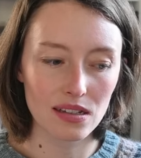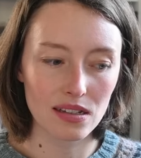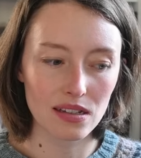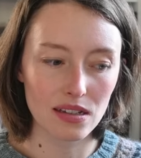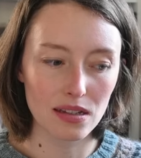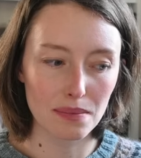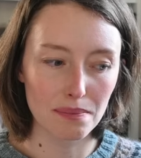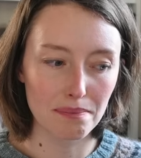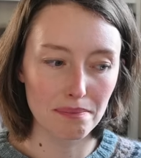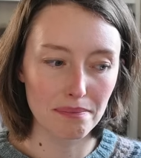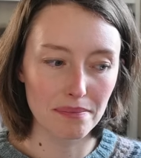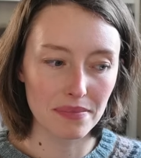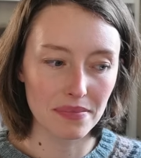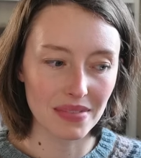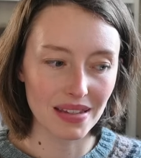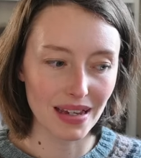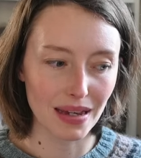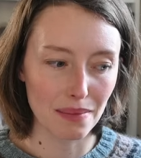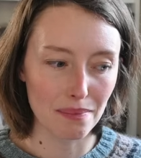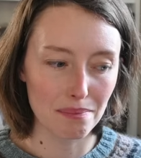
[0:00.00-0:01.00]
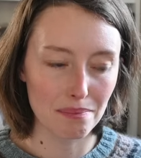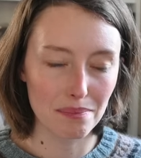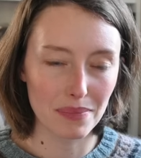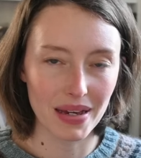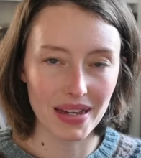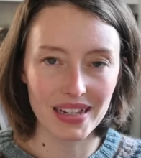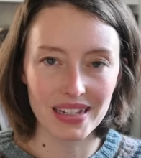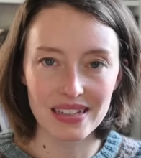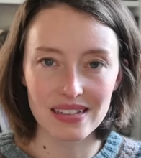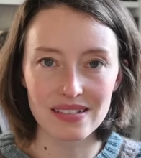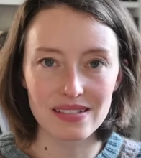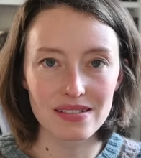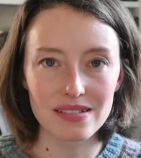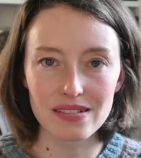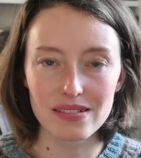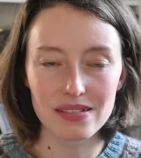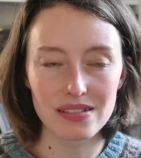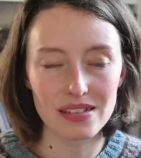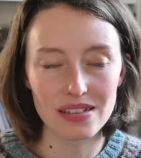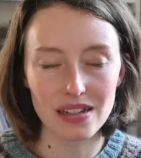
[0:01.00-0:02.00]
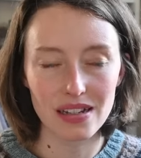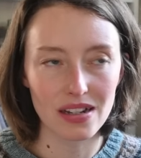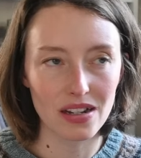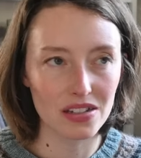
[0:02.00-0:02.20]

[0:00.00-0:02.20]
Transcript: um, yeah buy a